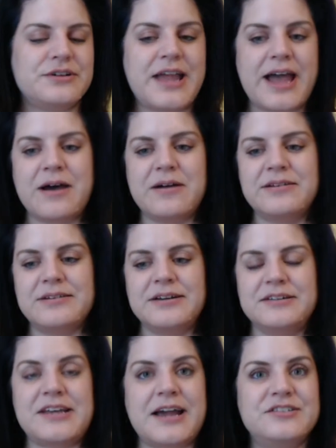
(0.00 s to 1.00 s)
cat
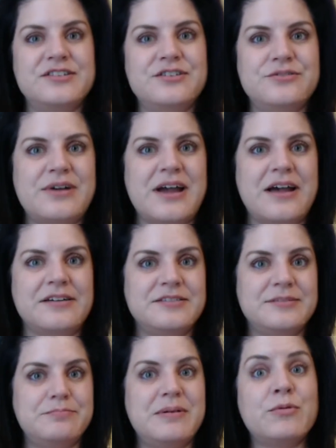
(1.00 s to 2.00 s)
attacks you
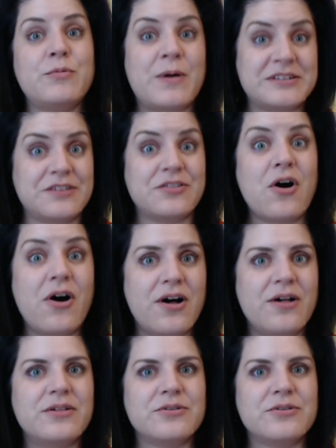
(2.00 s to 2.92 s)
as people walk down the hall,